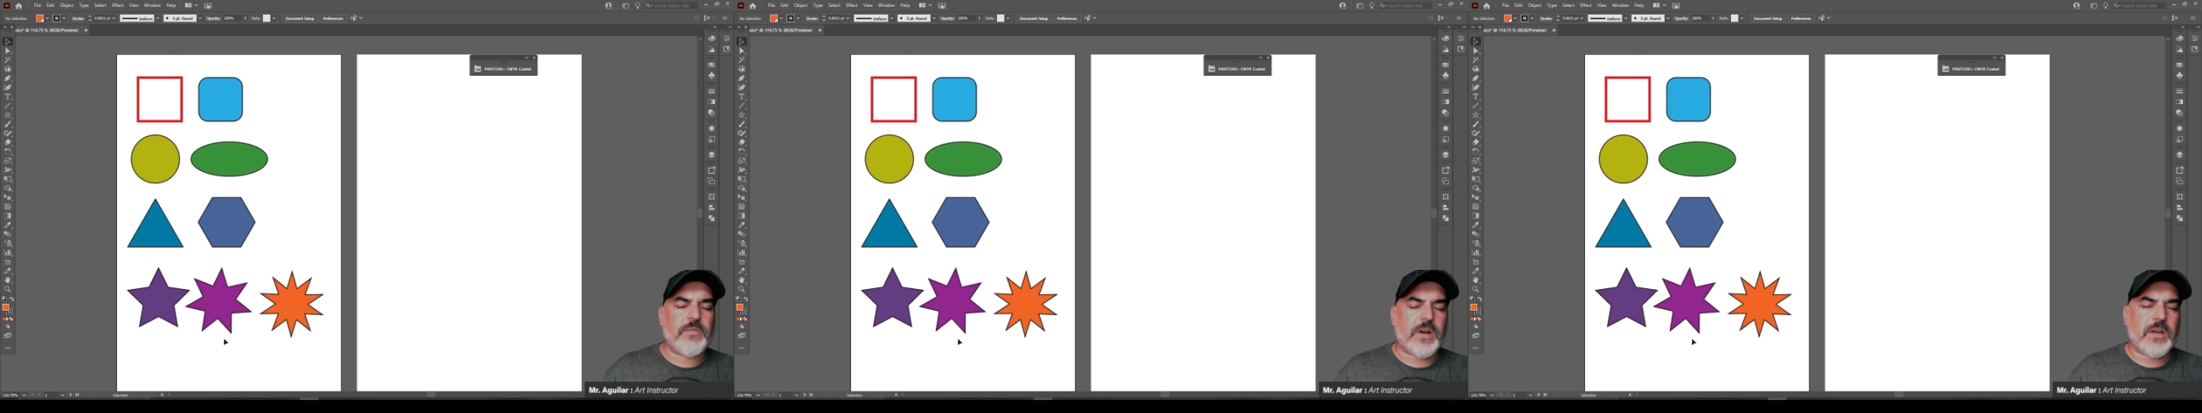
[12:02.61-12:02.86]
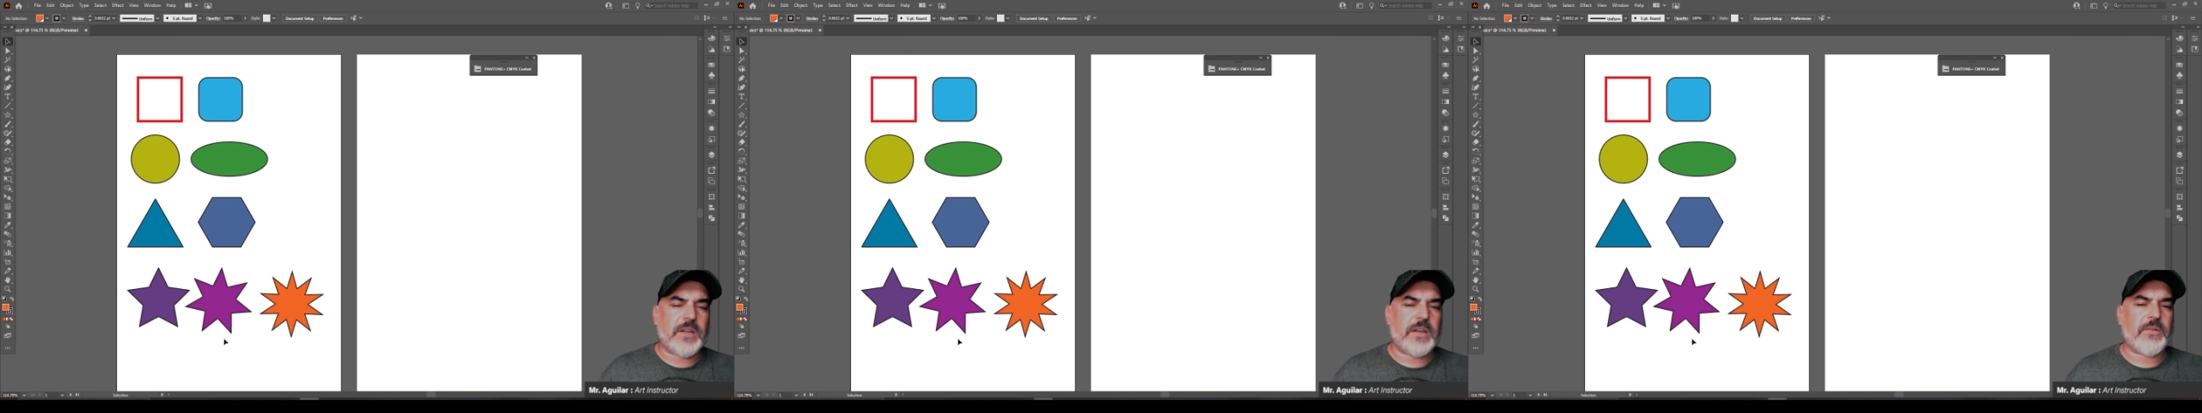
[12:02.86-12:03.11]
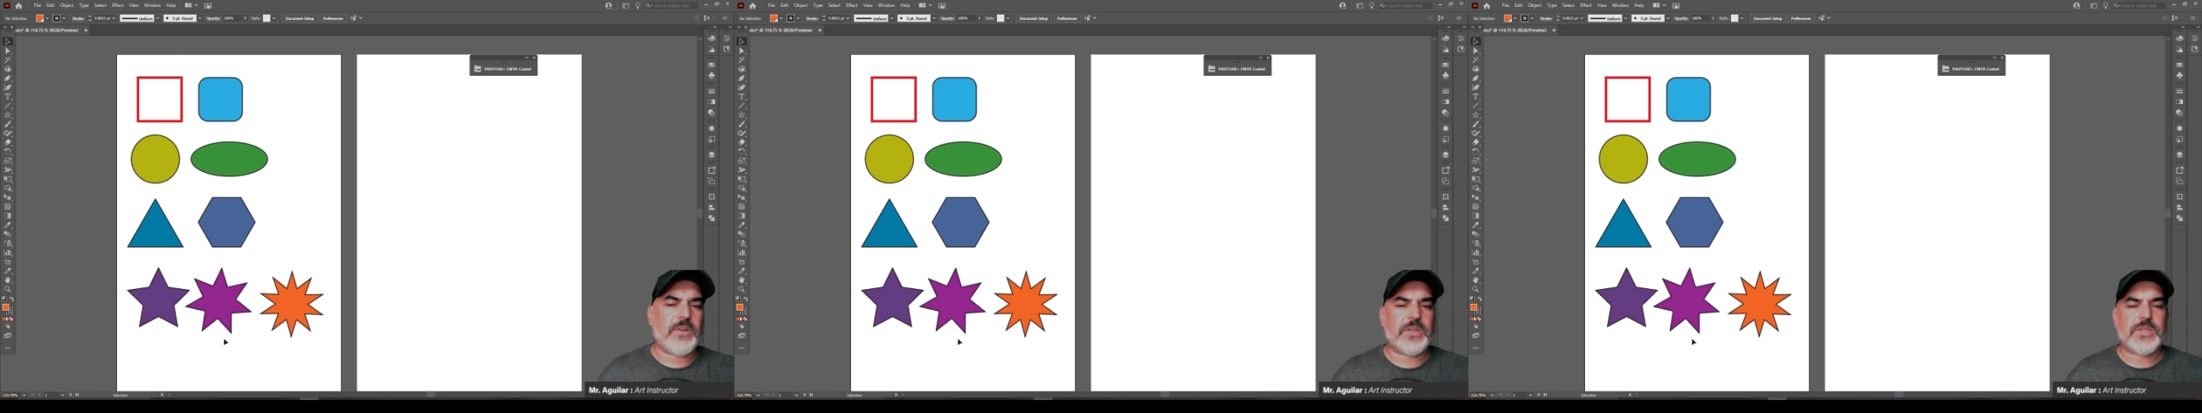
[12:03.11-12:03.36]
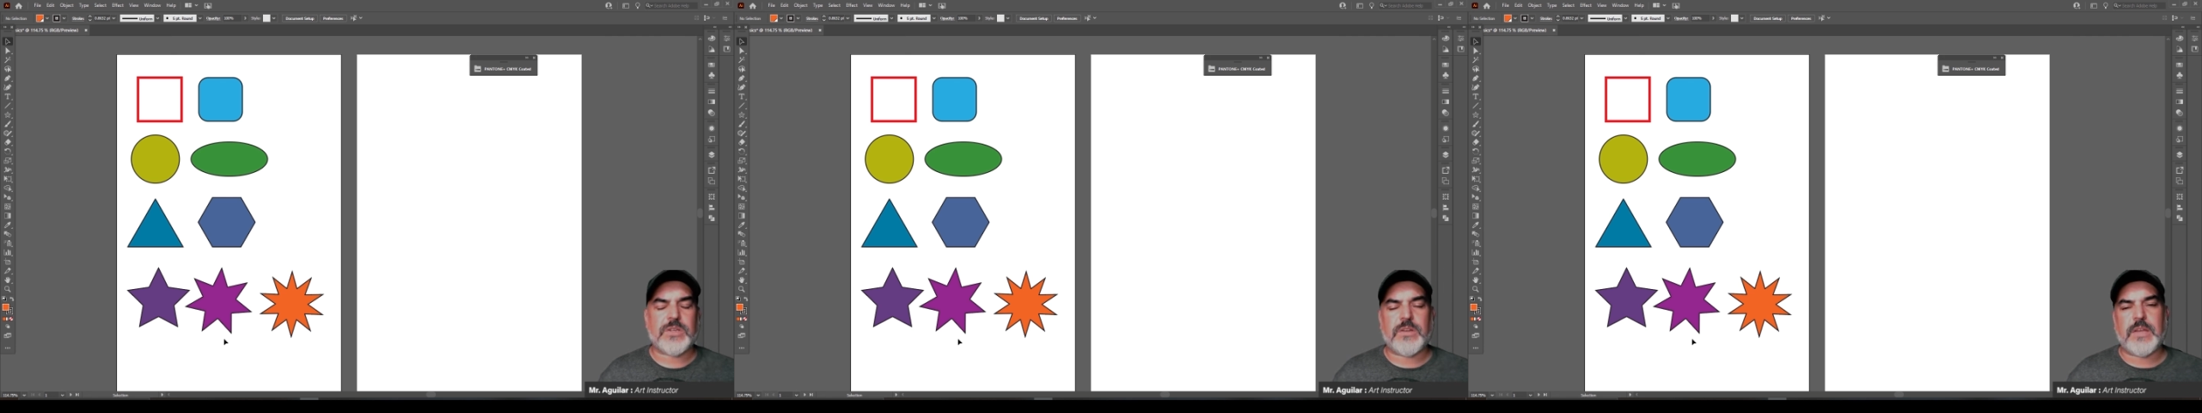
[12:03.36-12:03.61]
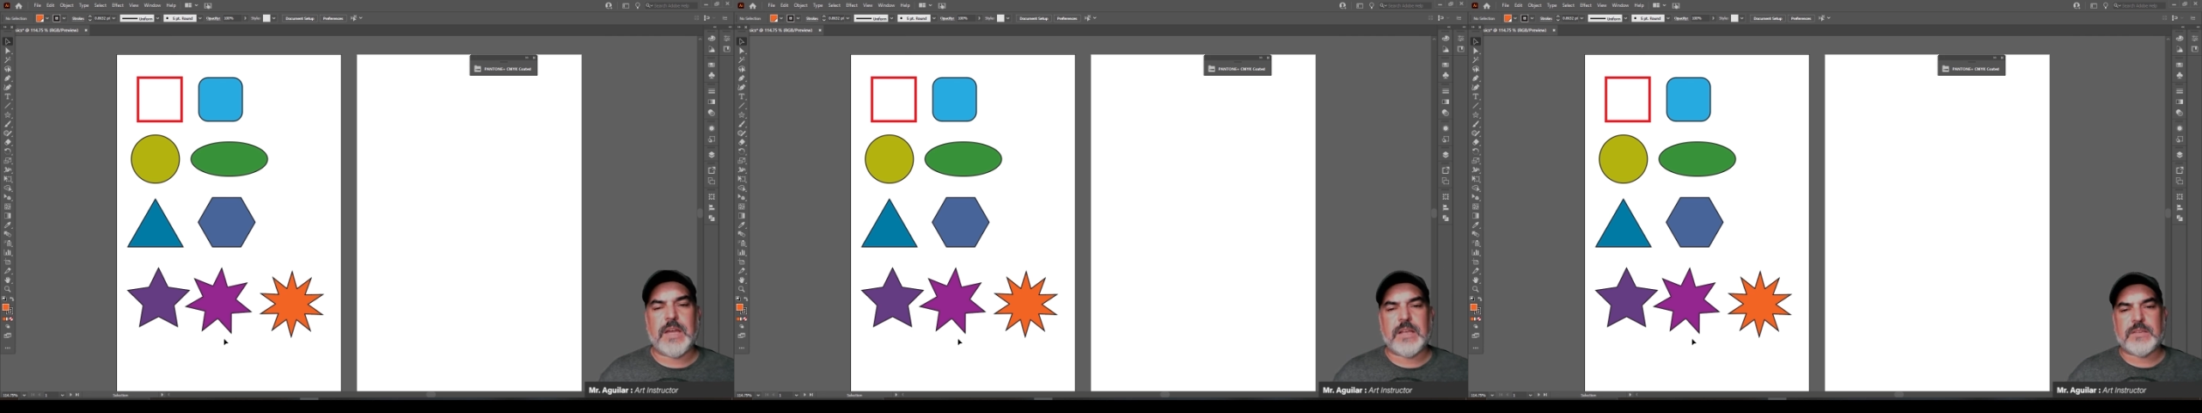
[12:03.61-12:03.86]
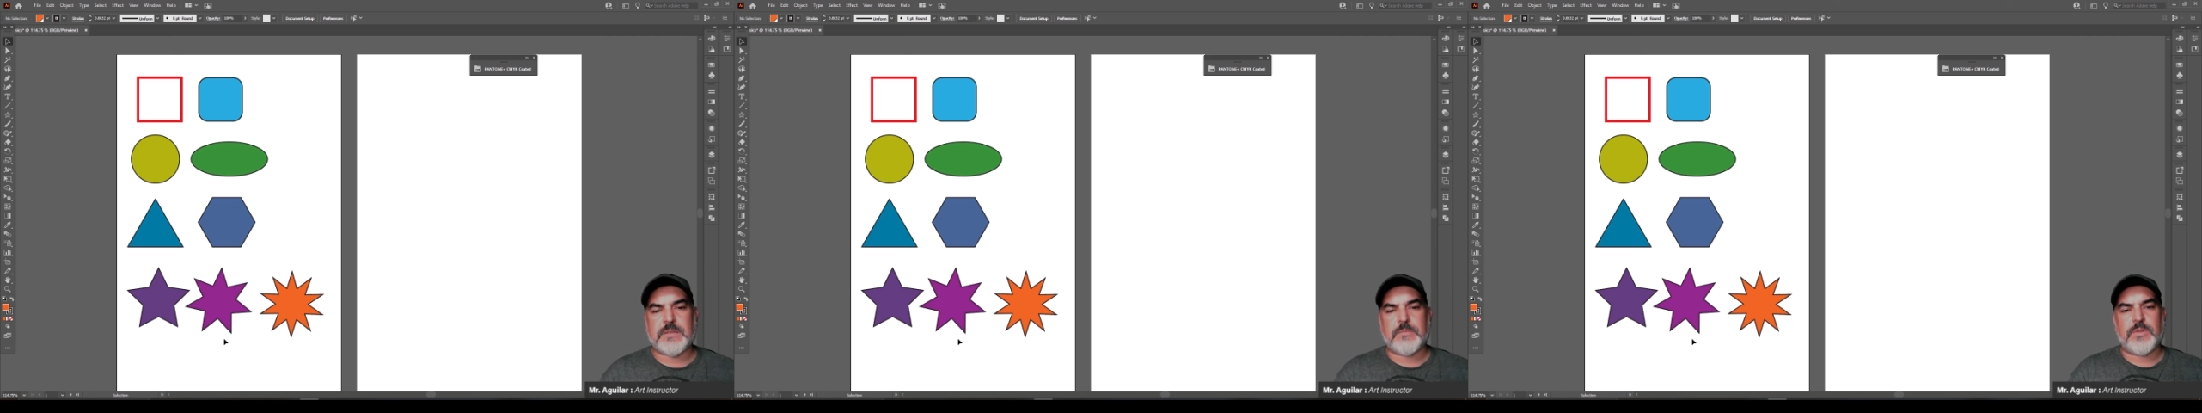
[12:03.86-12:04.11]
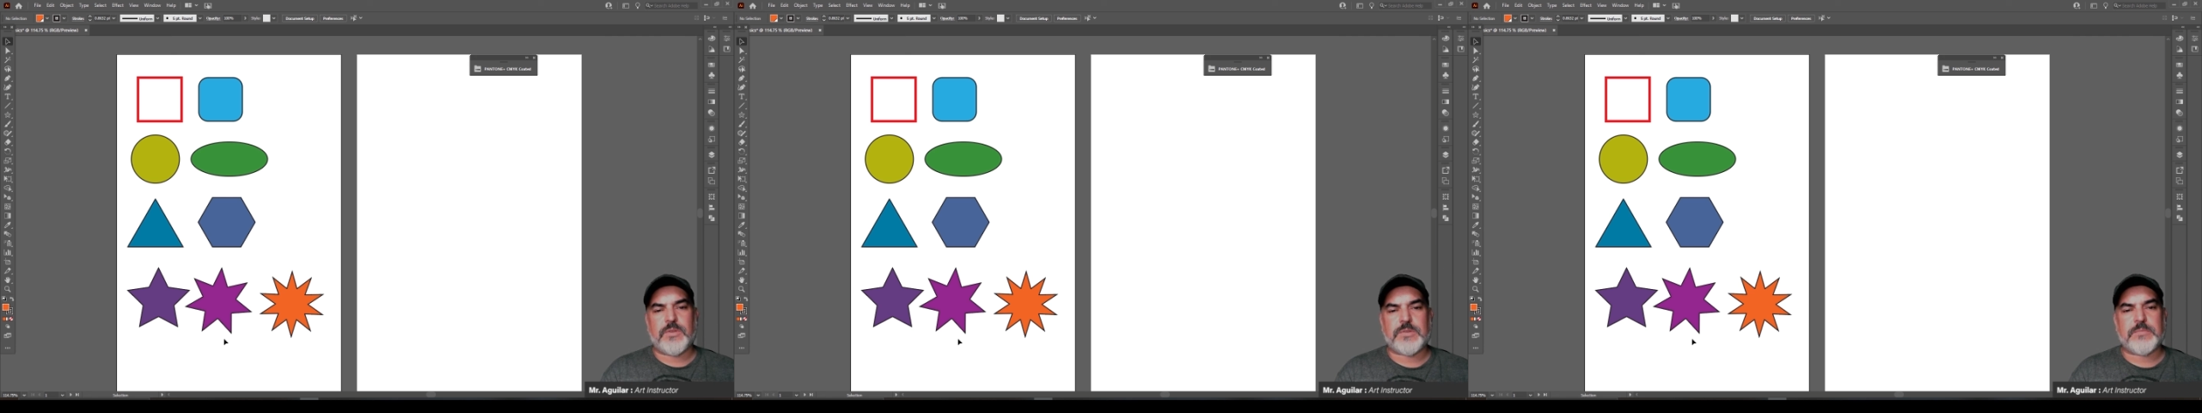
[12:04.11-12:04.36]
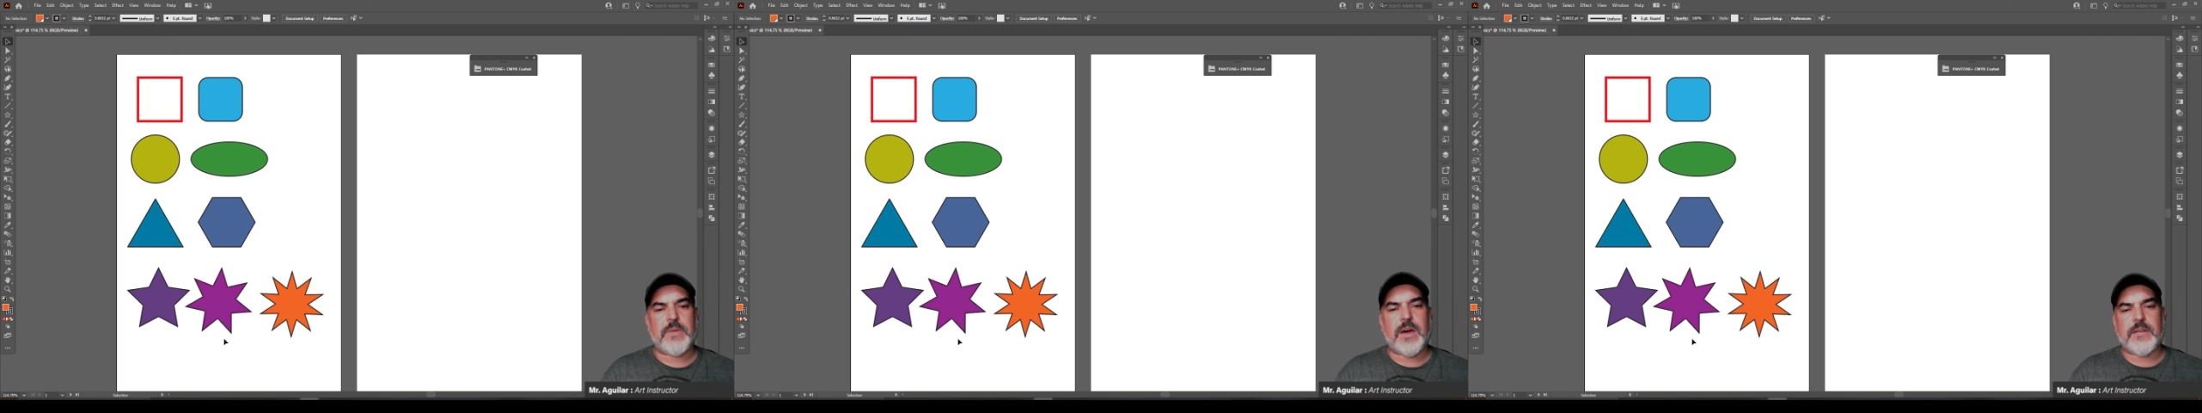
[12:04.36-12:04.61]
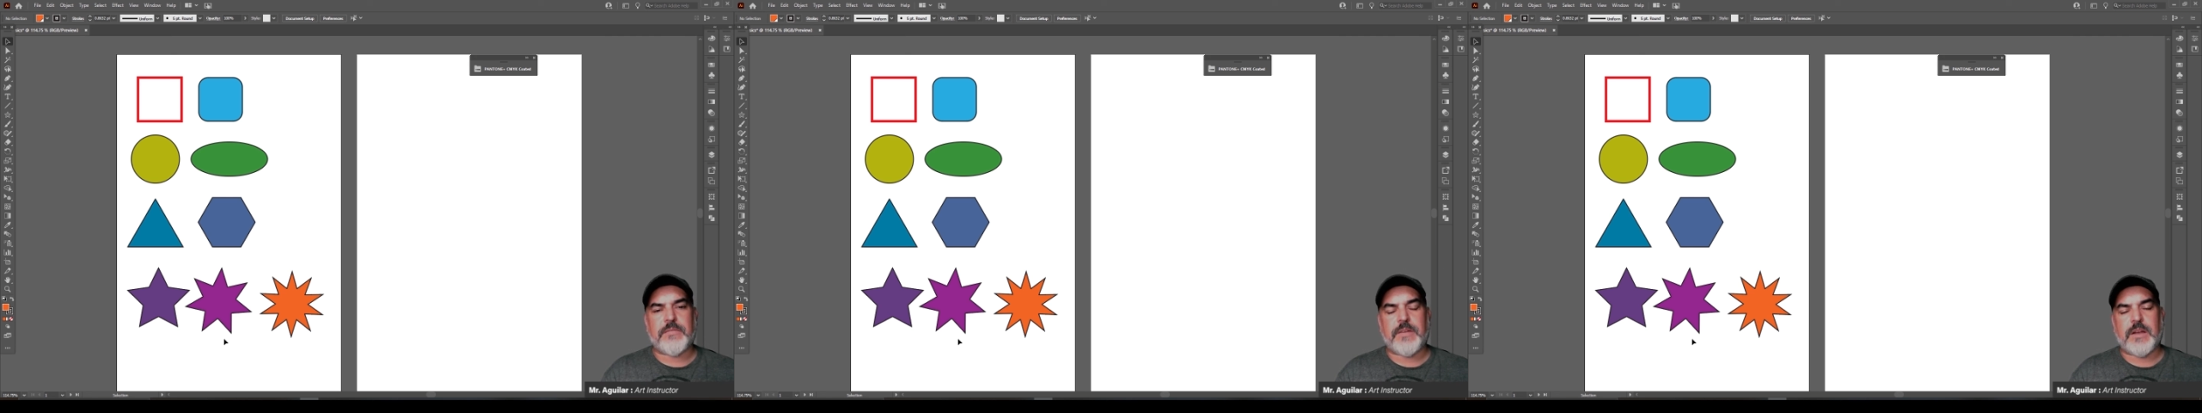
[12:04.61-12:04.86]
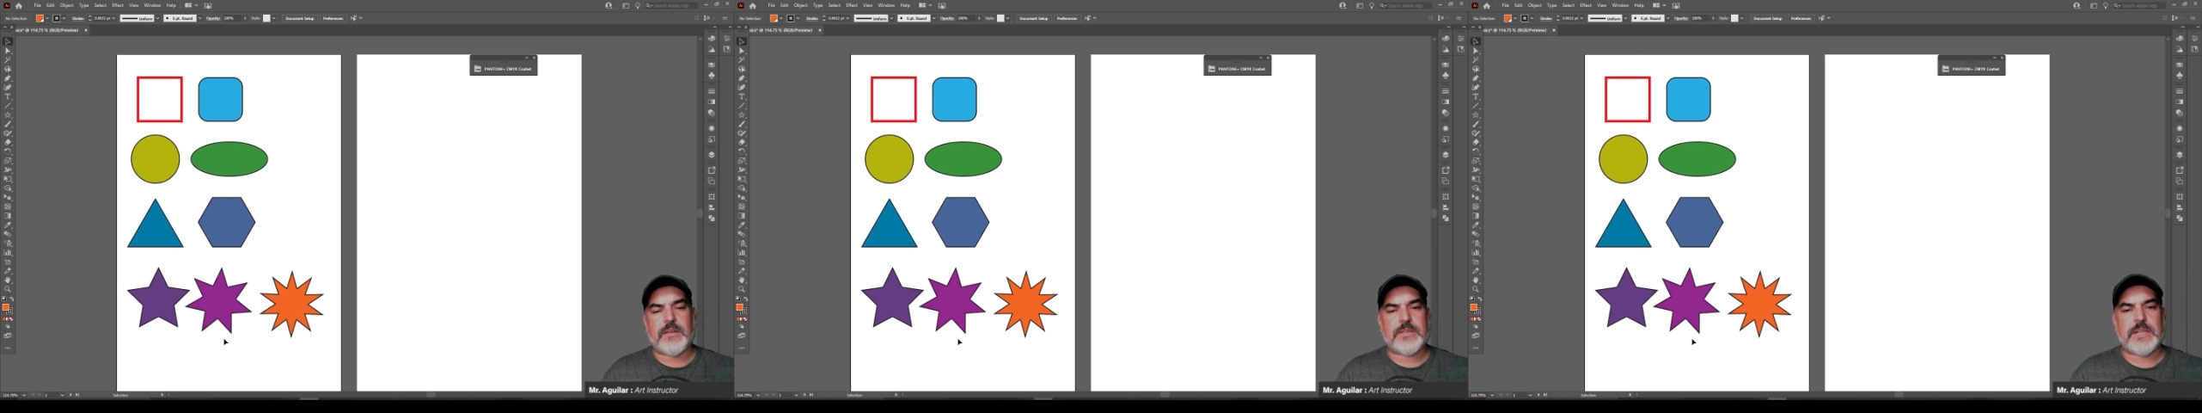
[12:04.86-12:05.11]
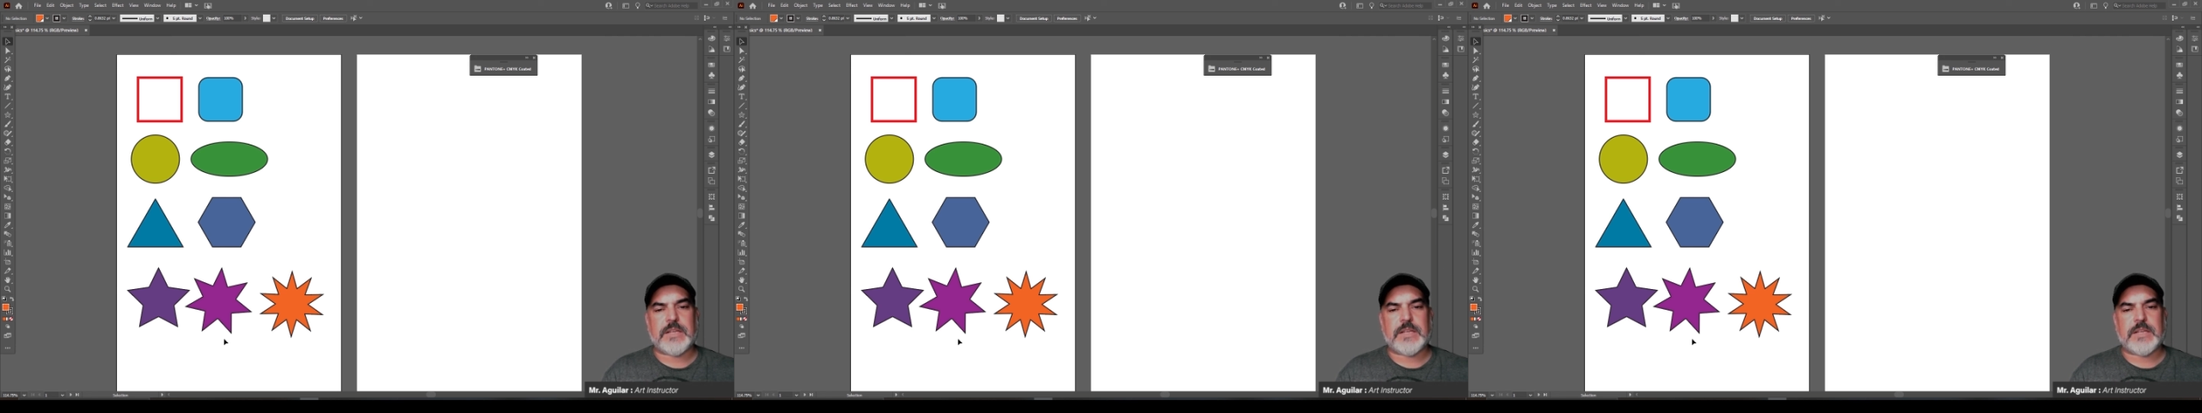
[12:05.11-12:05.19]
on and I'm going to show you how some of those modifiers that I